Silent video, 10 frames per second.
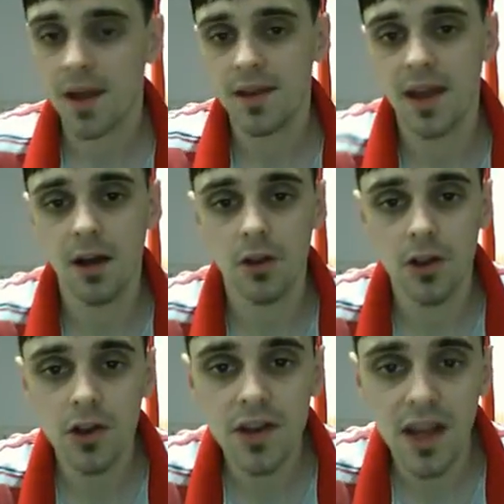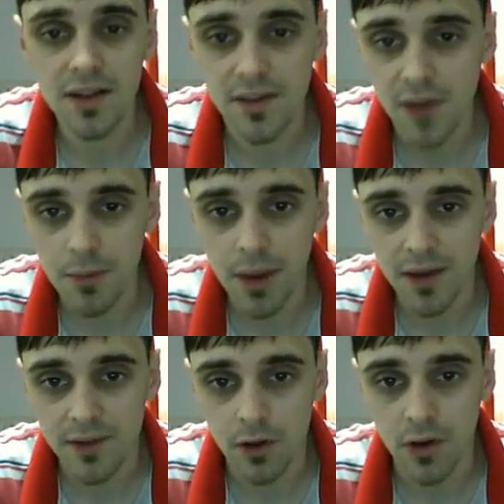Now, look at the active ad
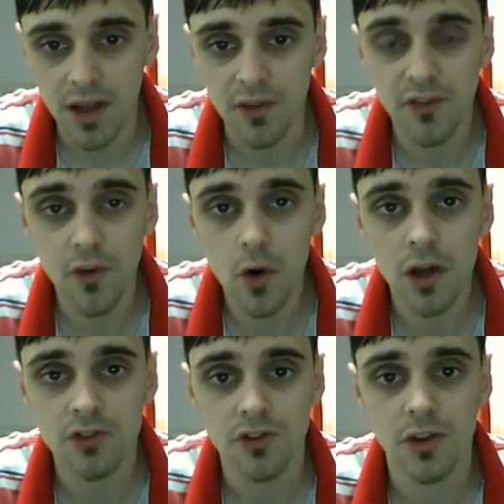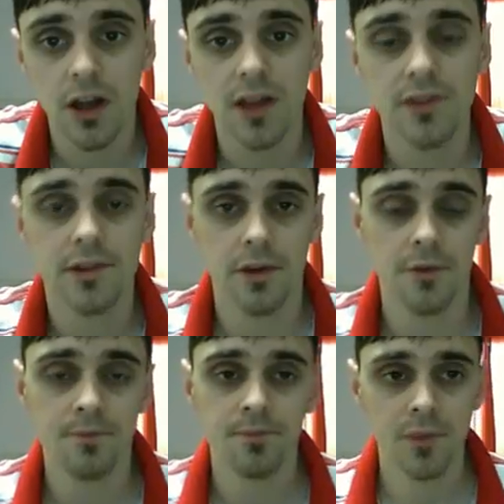packs along here, 409.
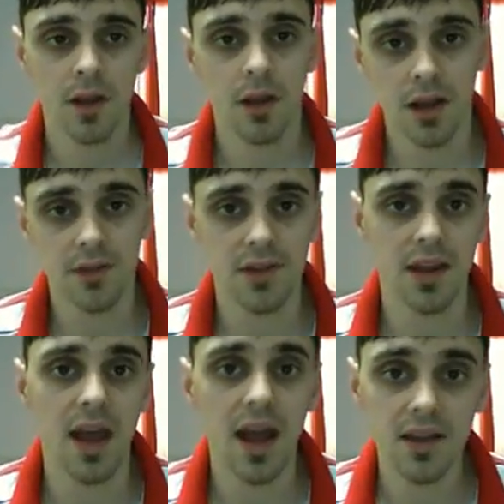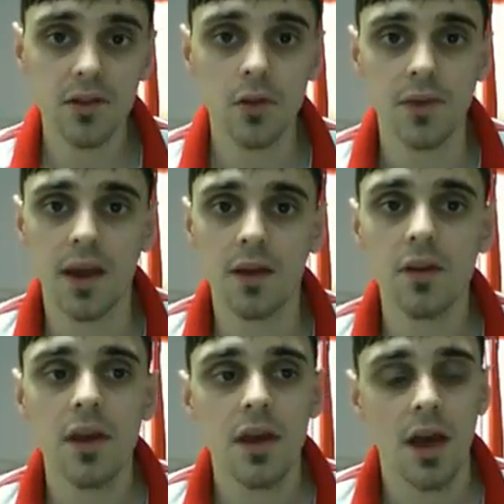So, like I said, it has gone
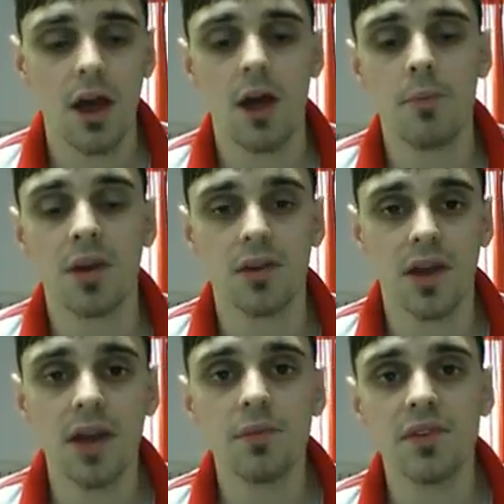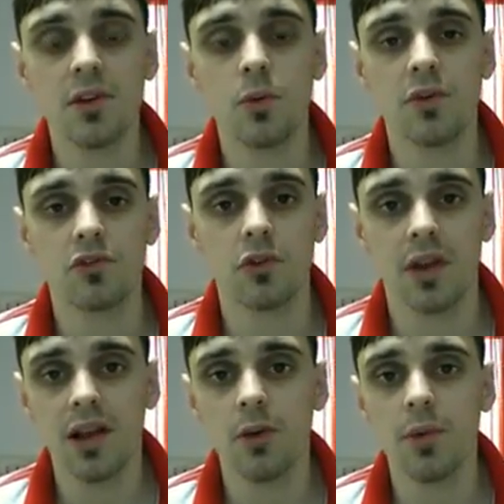down because I am still withdrawing
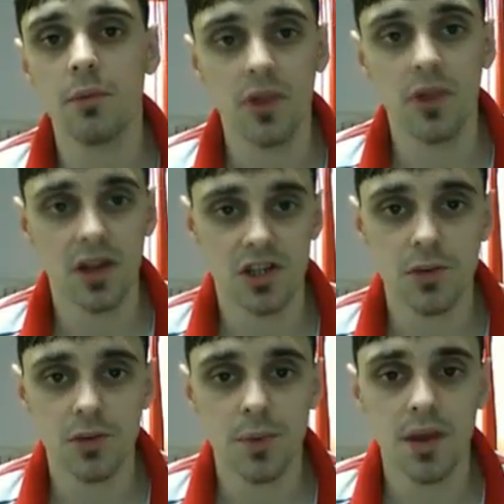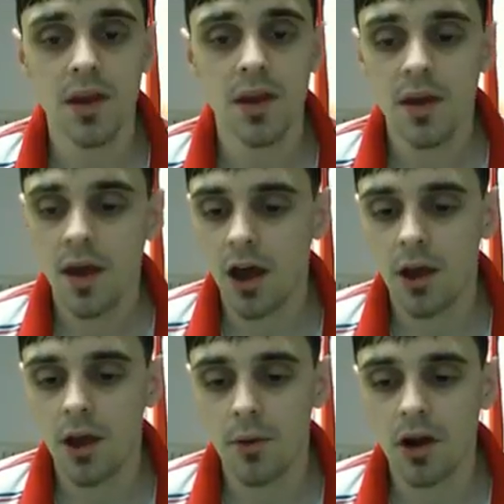a little bit more than I should be.
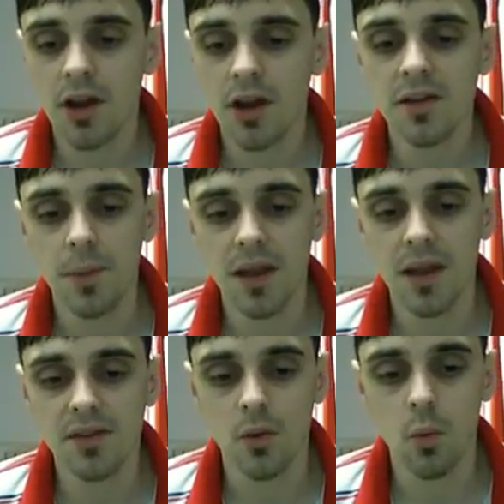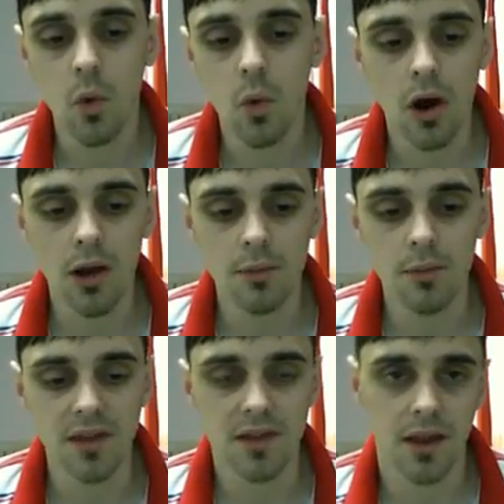I'm kind of debating what
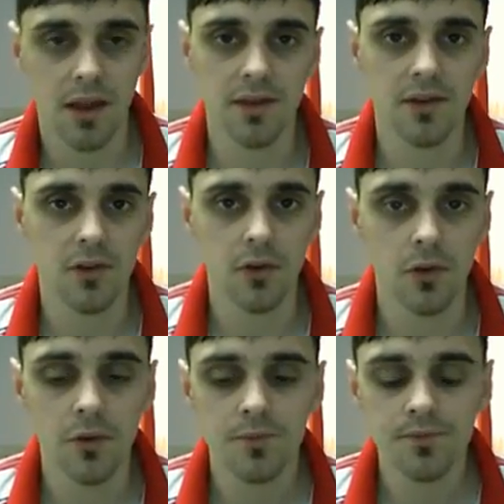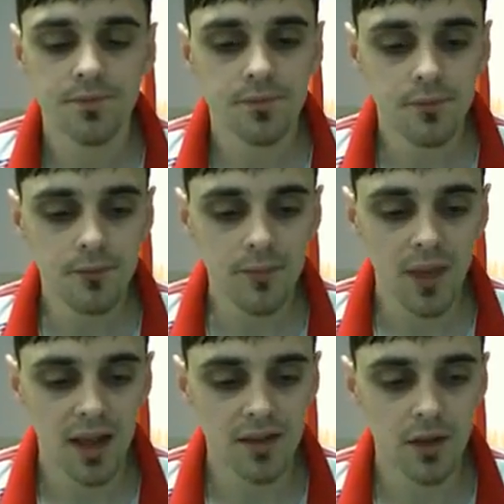I'm intending to do
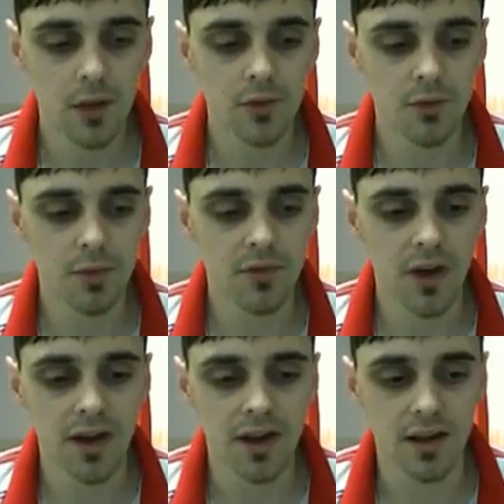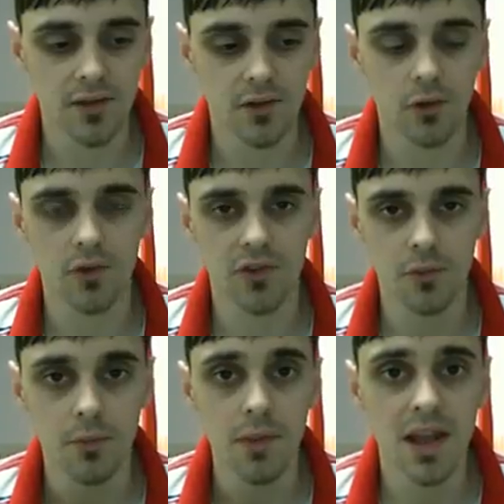in terms of providing sort of
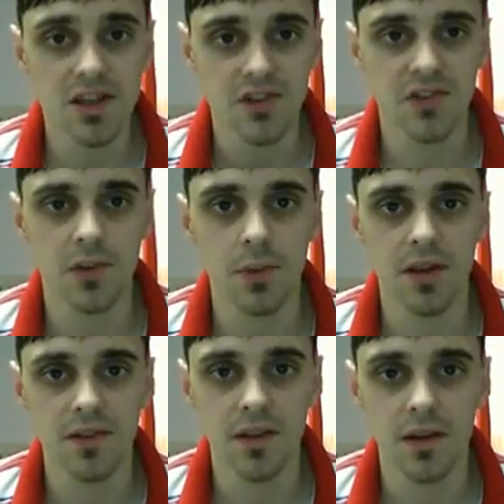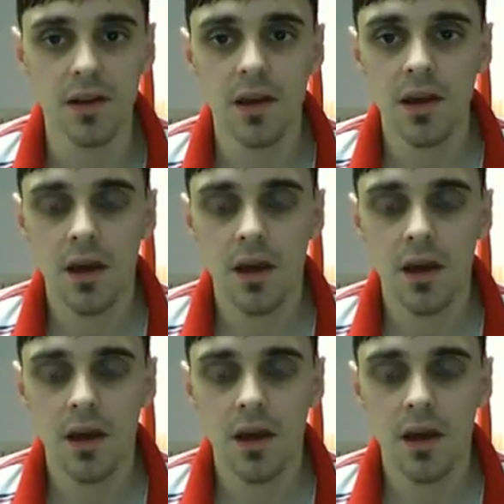some major stability